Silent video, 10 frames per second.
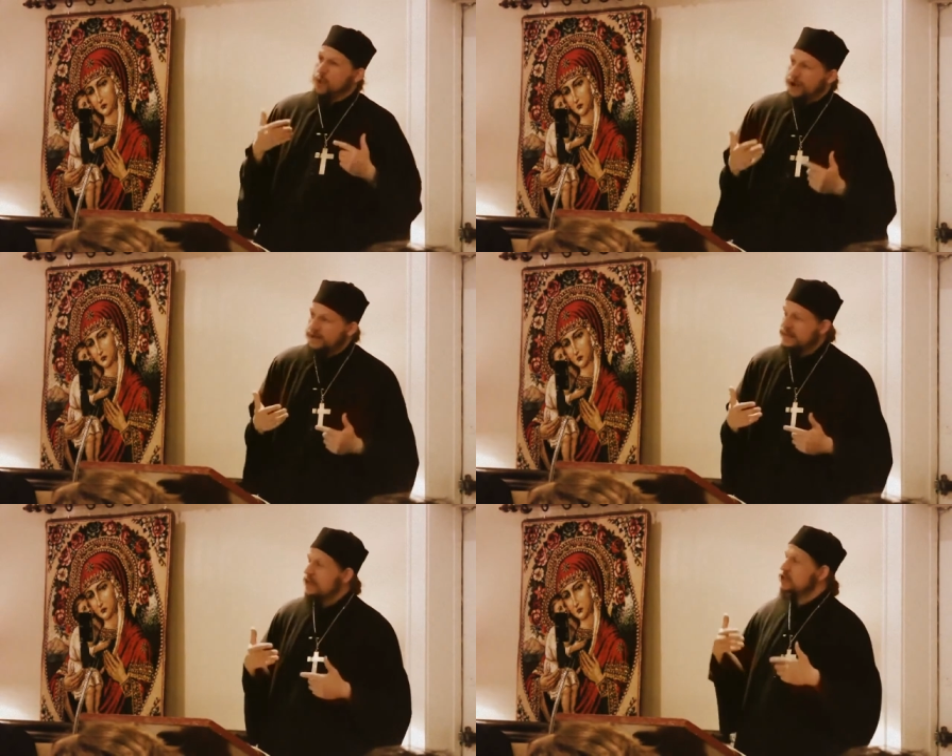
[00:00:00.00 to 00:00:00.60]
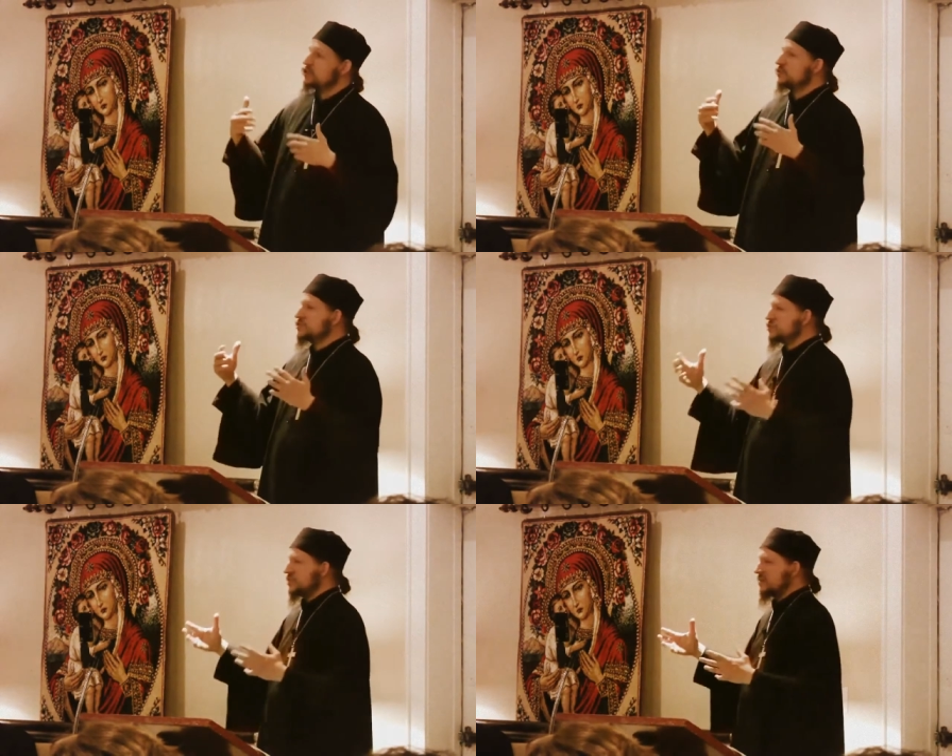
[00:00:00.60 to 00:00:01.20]
want to
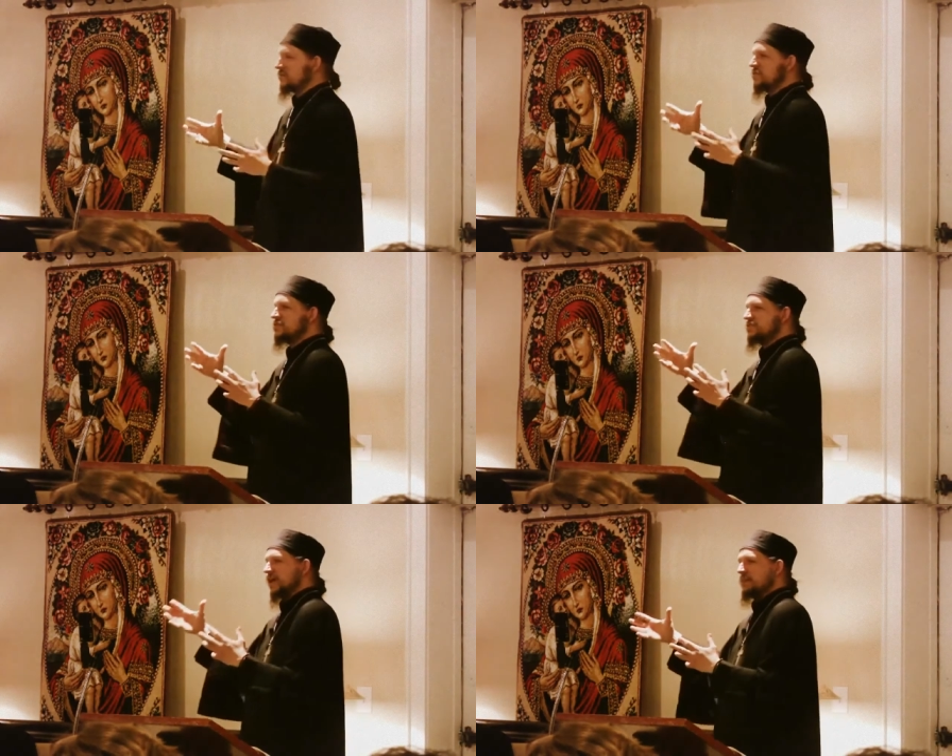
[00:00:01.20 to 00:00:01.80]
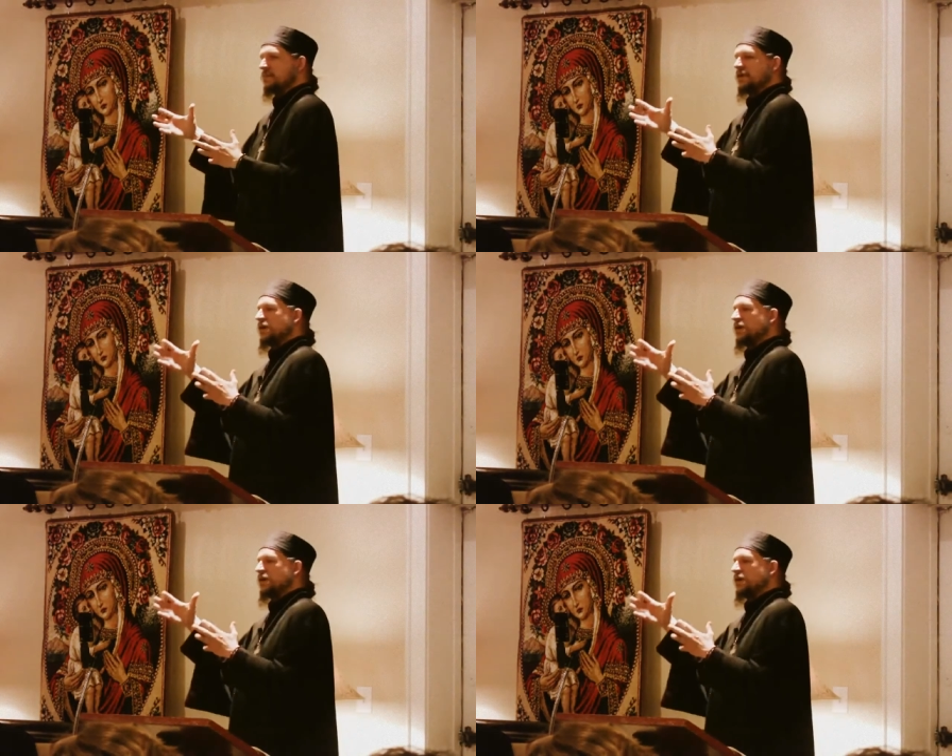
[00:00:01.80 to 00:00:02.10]
achieve the same,